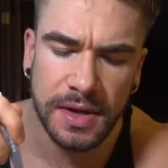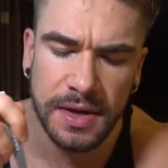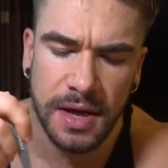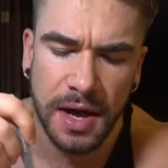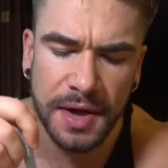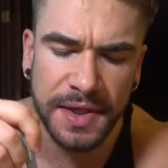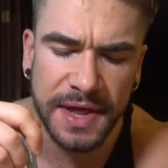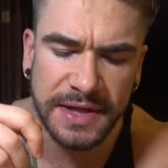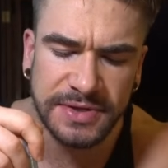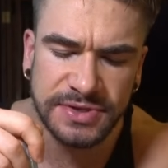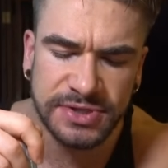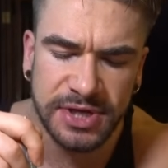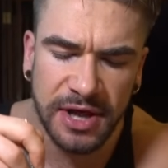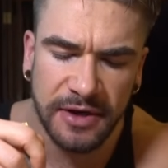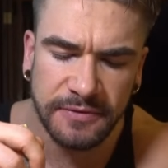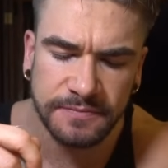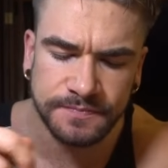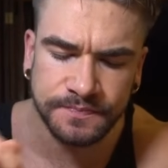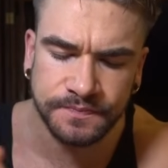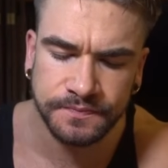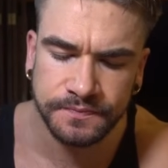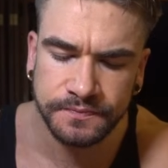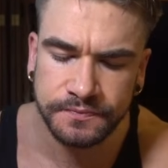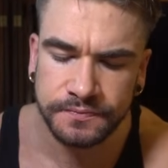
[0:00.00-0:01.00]
all that stuff.
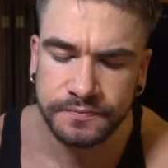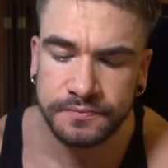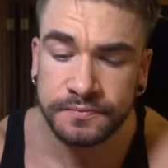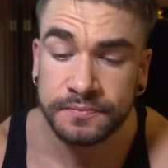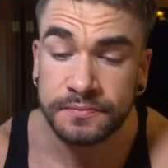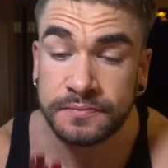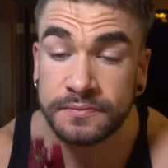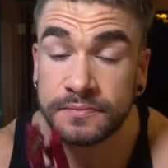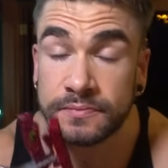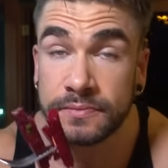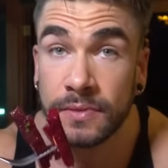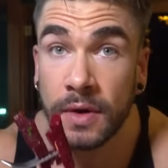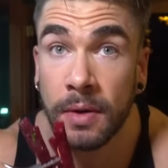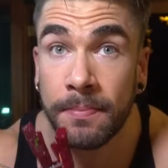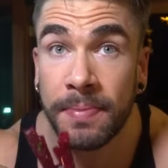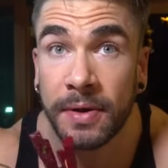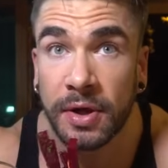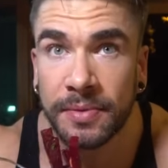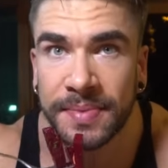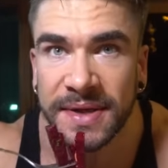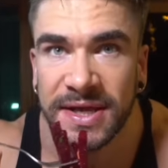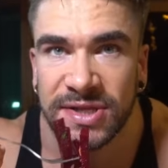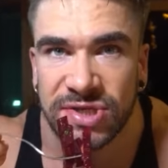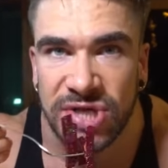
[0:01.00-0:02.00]

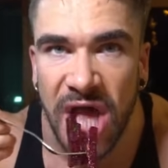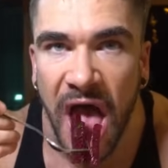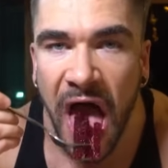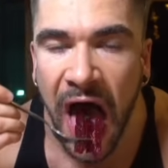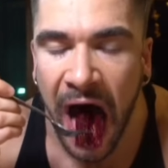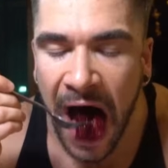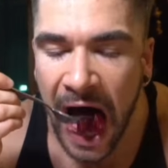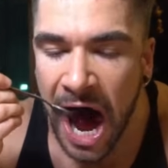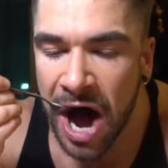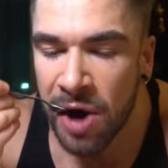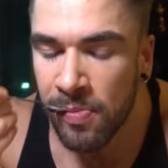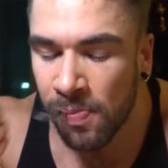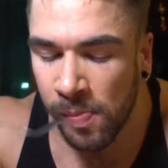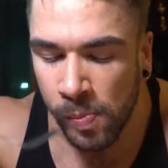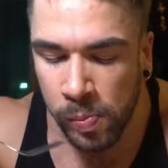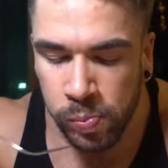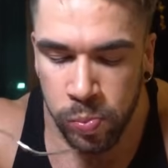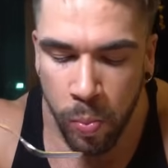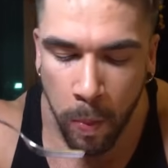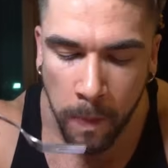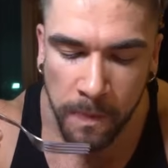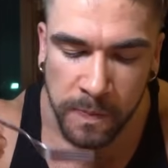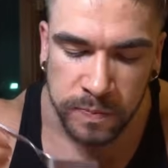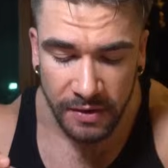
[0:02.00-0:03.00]
Pickled beets,
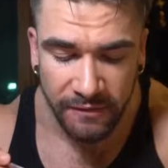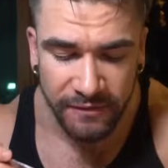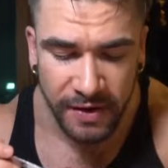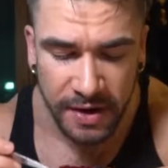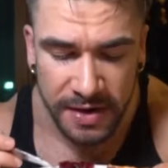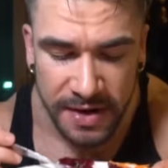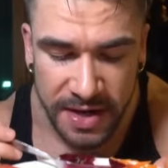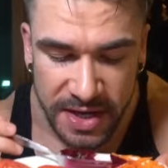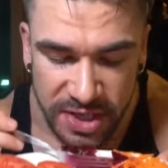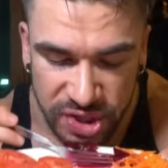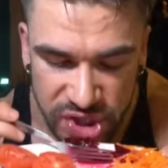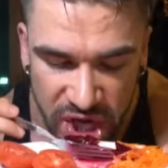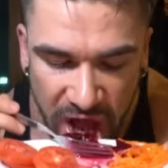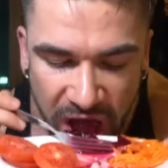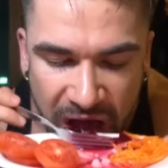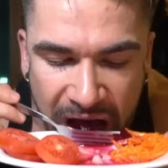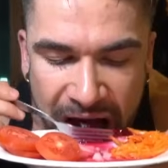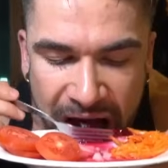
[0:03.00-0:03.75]
very nice.